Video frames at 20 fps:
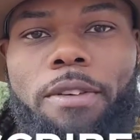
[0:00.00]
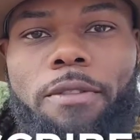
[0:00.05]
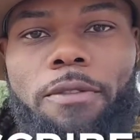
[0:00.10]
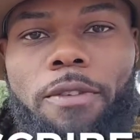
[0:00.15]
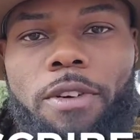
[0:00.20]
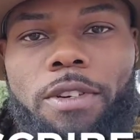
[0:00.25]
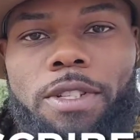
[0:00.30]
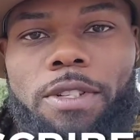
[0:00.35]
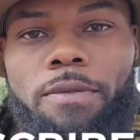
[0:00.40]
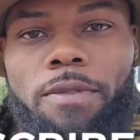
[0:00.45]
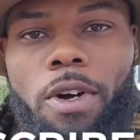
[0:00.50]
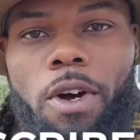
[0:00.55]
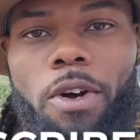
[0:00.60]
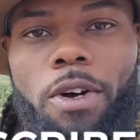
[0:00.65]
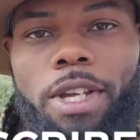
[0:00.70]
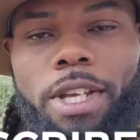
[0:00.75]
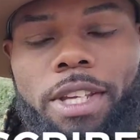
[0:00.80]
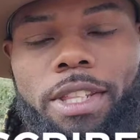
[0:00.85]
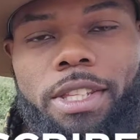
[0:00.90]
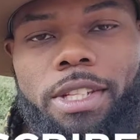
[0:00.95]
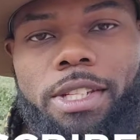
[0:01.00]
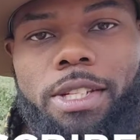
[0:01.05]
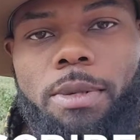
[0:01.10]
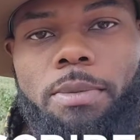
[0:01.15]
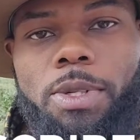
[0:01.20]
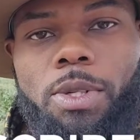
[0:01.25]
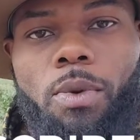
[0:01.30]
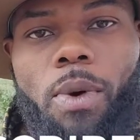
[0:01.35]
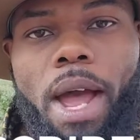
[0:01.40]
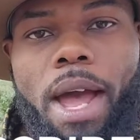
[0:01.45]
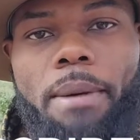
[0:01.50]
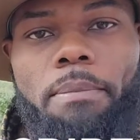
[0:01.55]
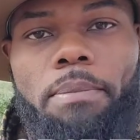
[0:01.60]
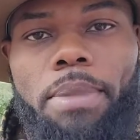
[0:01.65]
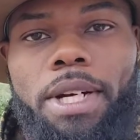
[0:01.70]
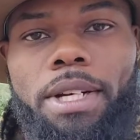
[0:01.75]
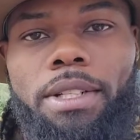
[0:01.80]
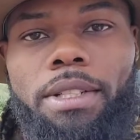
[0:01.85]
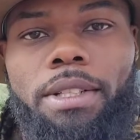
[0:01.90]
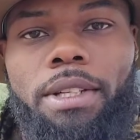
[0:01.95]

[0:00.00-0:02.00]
first of all, hit the subscribe button,